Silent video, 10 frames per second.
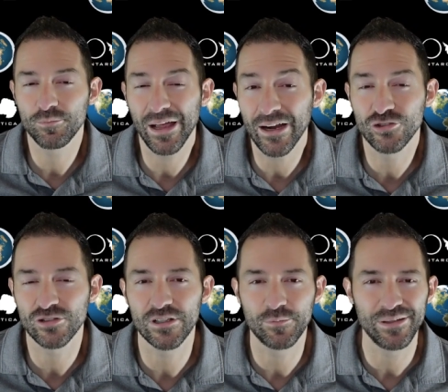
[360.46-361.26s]

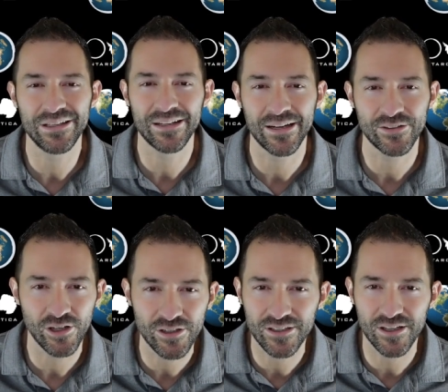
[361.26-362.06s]
actually be in
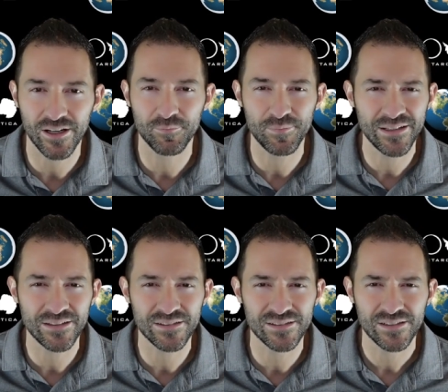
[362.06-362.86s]
Antarctica
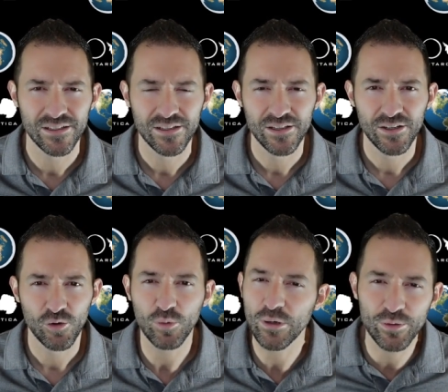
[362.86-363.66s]
means
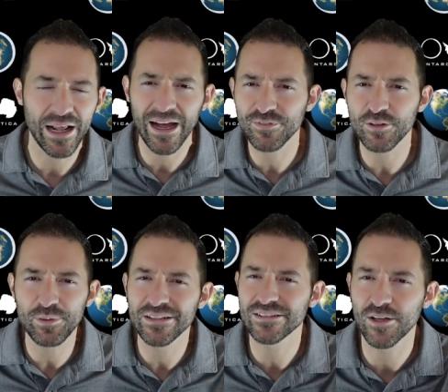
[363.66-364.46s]
we would have to
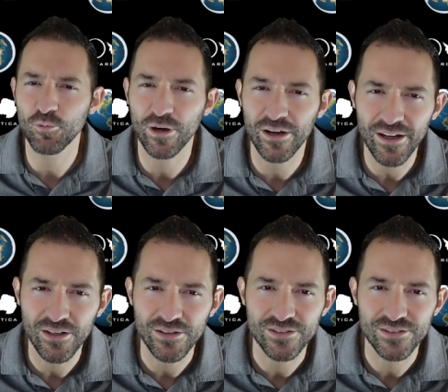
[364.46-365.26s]
be somewhere
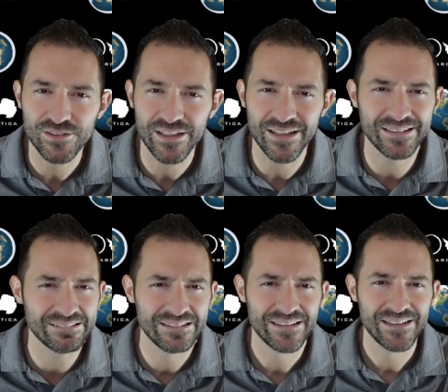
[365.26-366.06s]
else.
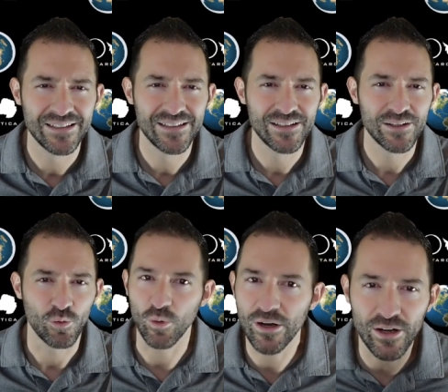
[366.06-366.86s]
And
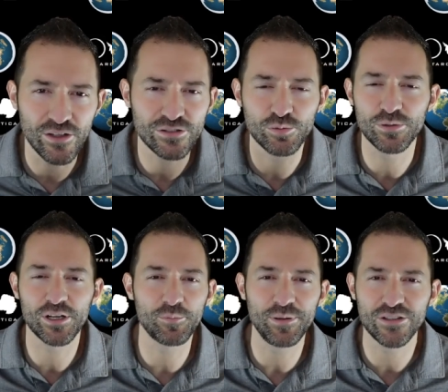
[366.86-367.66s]
where else would
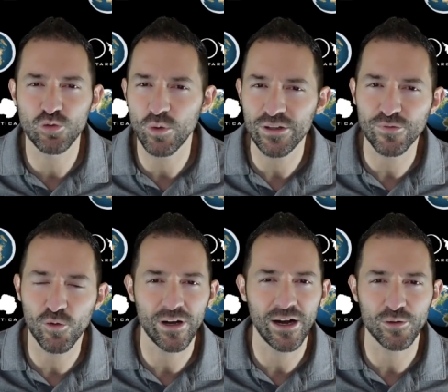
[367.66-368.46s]
there be a
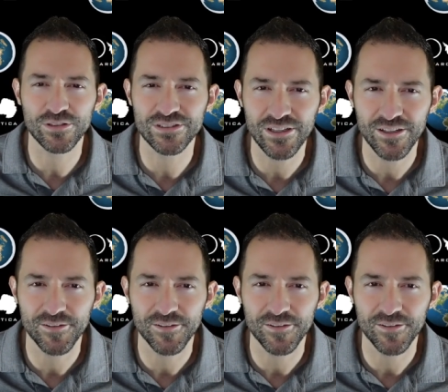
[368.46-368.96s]
24-hour sun?